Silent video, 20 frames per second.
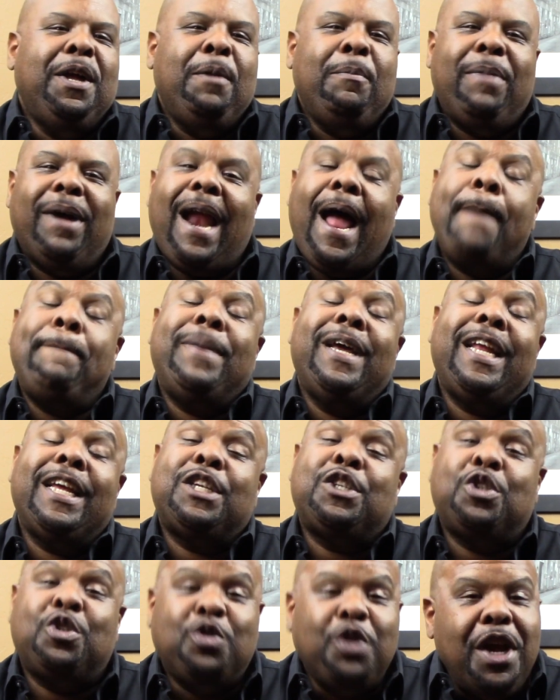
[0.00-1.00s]
but I've been
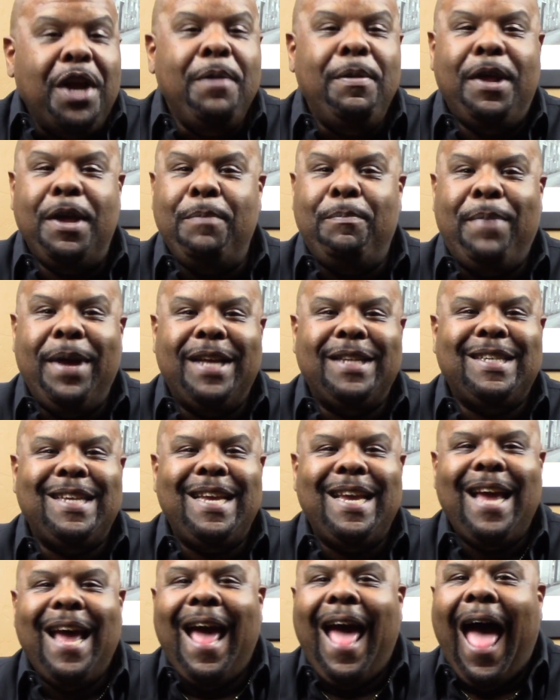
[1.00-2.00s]
extremely
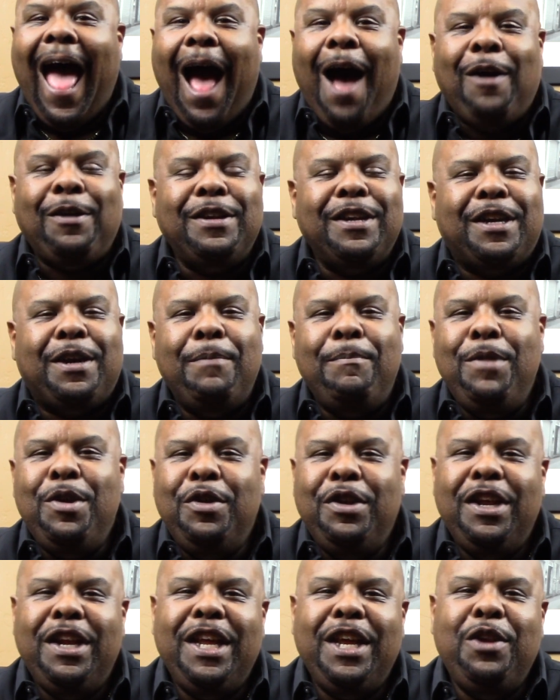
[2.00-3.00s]
busy out in the
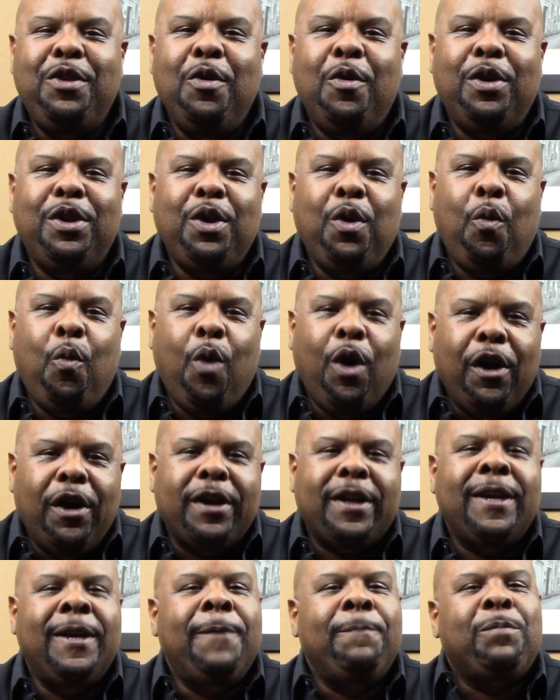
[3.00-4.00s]
community doing the
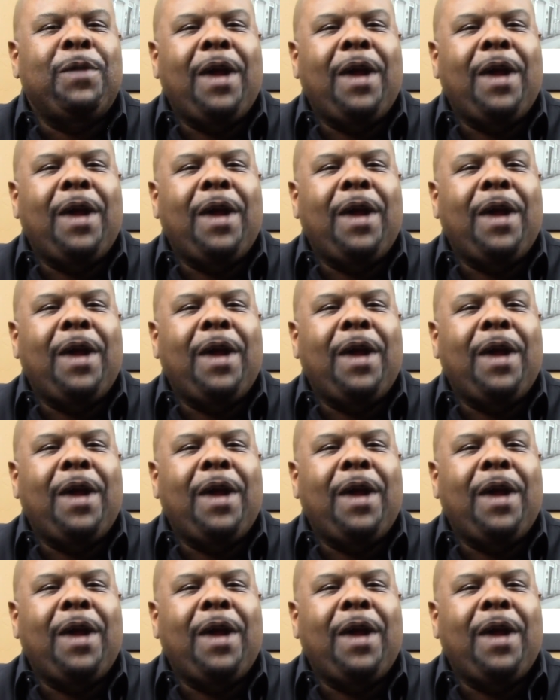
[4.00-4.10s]
work.